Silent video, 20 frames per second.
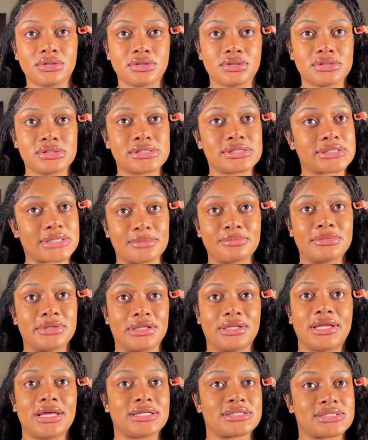
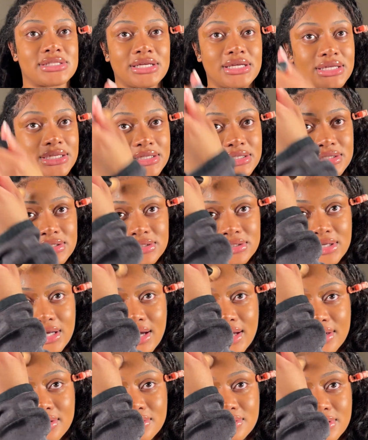something that's needed. I
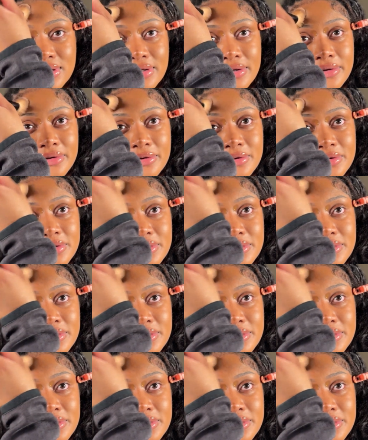don't know.